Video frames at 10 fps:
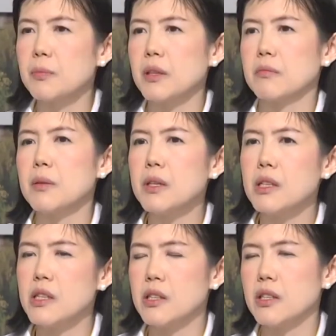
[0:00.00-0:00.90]
but
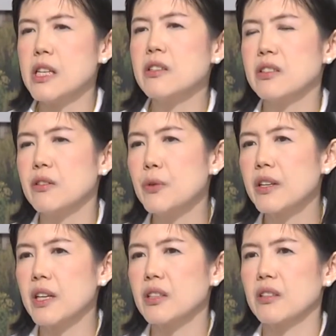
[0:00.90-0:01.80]
maybe in the severe
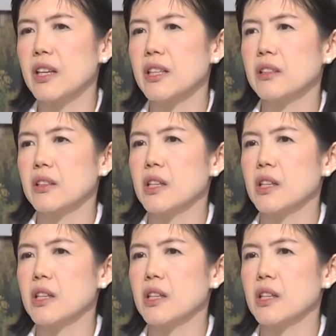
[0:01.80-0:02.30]
case like